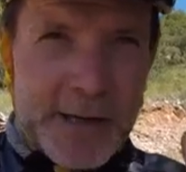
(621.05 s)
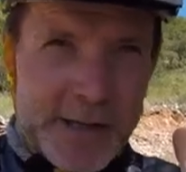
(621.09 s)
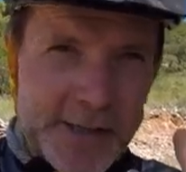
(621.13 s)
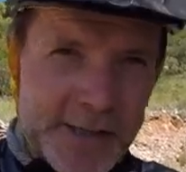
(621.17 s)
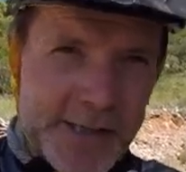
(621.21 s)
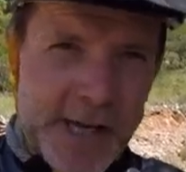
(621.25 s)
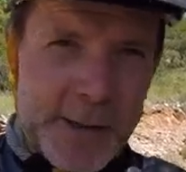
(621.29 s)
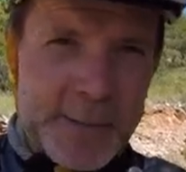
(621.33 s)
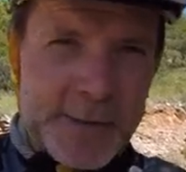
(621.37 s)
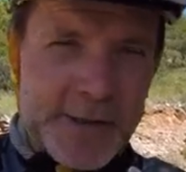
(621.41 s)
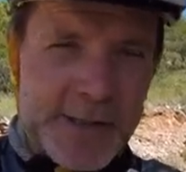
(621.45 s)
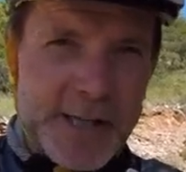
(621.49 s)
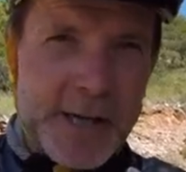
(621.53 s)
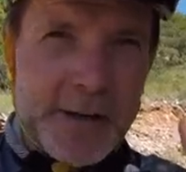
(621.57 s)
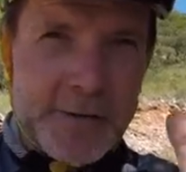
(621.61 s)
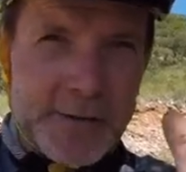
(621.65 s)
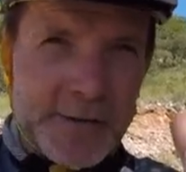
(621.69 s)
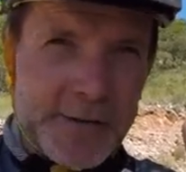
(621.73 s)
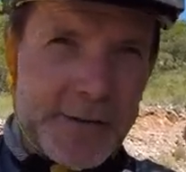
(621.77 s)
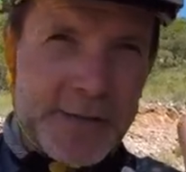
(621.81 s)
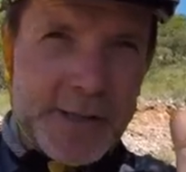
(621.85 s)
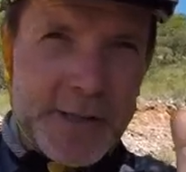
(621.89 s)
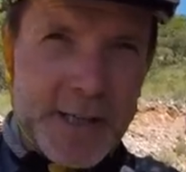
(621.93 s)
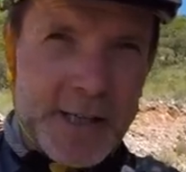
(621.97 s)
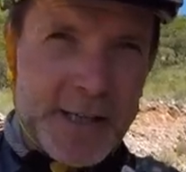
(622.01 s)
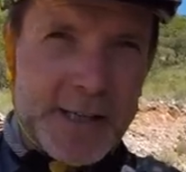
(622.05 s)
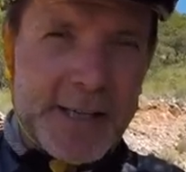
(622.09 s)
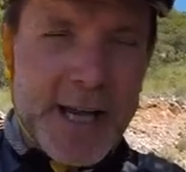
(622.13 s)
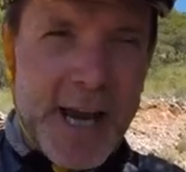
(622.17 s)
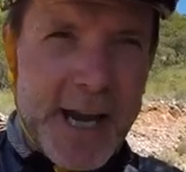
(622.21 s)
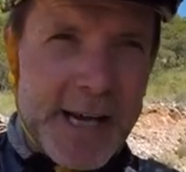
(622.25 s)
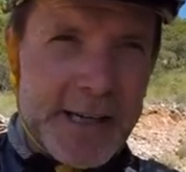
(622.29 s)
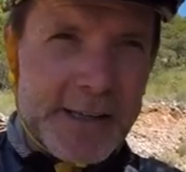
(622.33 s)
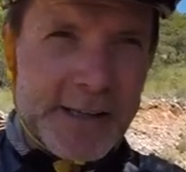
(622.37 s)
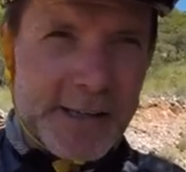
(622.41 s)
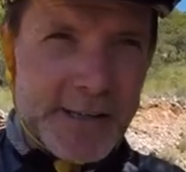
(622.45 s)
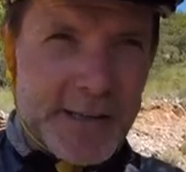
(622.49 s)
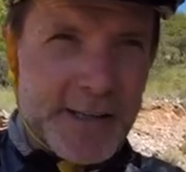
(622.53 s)
I set myself a
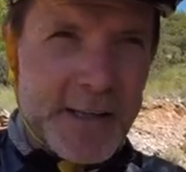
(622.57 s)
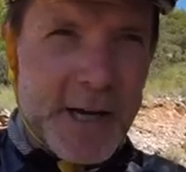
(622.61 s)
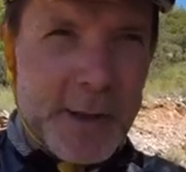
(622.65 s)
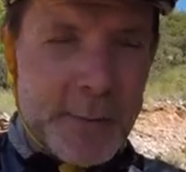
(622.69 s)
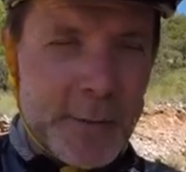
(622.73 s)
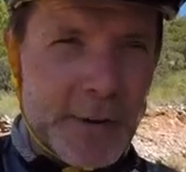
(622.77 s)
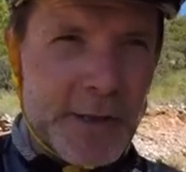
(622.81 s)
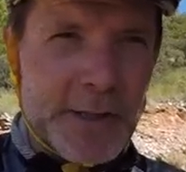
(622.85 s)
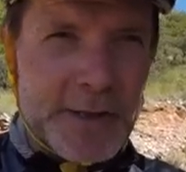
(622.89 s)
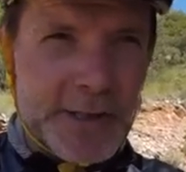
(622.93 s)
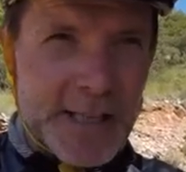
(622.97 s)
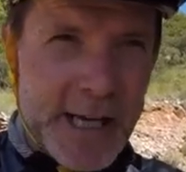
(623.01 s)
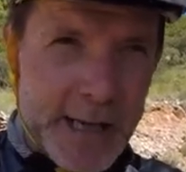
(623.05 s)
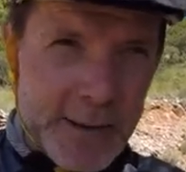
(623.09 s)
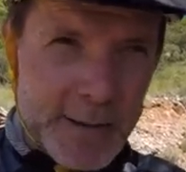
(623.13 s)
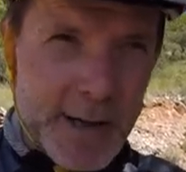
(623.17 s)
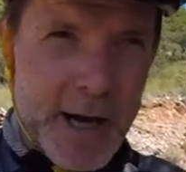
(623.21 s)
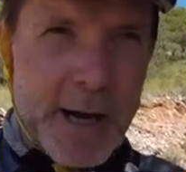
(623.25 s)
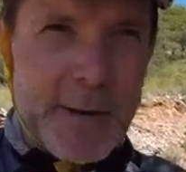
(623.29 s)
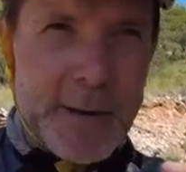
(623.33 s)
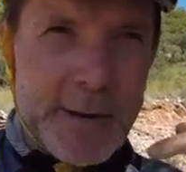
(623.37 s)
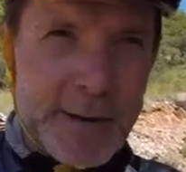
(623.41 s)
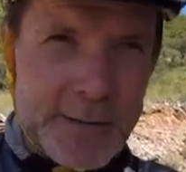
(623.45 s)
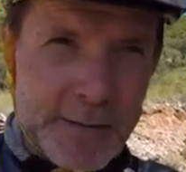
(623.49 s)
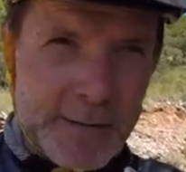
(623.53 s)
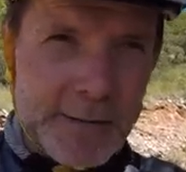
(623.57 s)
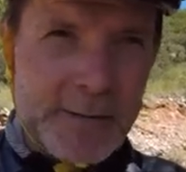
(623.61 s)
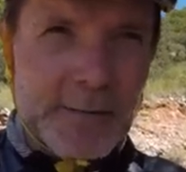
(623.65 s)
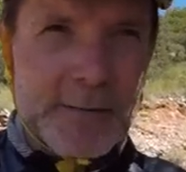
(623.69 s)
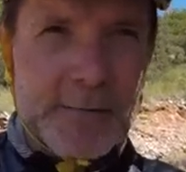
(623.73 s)
cadence that I wanted to keep going,